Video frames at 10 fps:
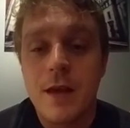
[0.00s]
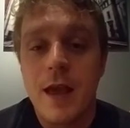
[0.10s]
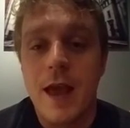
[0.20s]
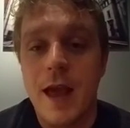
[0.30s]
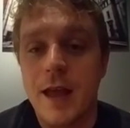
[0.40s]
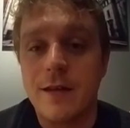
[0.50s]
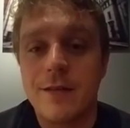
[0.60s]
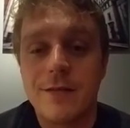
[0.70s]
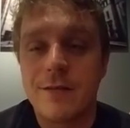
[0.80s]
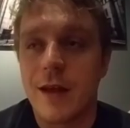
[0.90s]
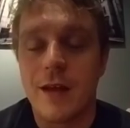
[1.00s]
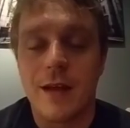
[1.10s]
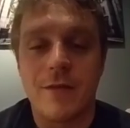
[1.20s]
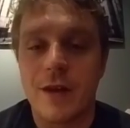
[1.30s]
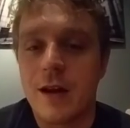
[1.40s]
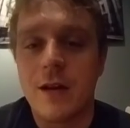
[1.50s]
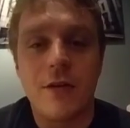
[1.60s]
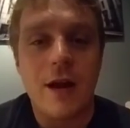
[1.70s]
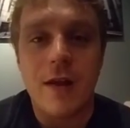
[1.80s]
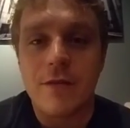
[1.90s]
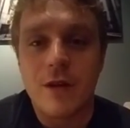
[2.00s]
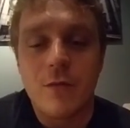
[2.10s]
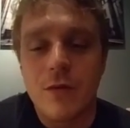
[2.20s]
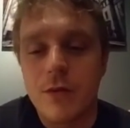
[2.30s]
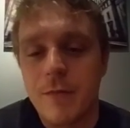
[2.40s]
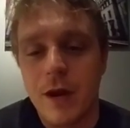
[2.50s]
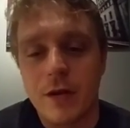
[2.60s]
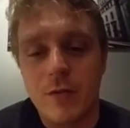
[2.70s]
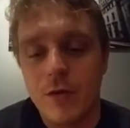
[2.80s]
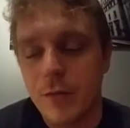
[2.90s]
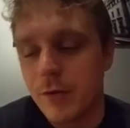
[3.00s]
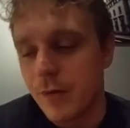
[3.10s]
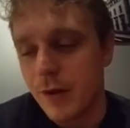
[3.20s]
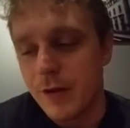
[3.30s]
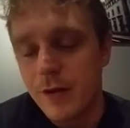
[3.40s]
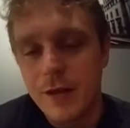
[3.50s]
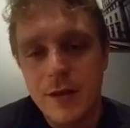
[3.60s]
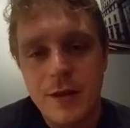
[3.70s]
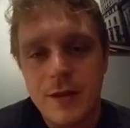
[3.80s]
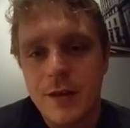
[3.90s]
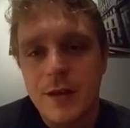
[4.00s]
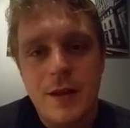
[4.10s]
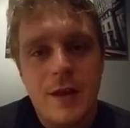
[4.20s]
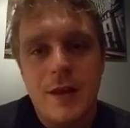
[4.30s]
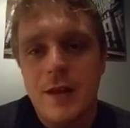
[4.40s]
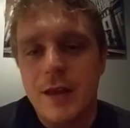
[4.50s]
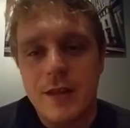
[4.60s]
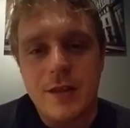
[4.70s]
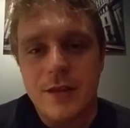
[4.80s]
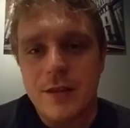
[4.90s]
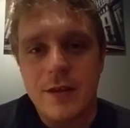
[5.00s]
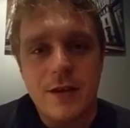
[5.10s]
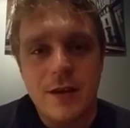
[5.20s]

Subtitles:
and I forget another African American woman, but it's just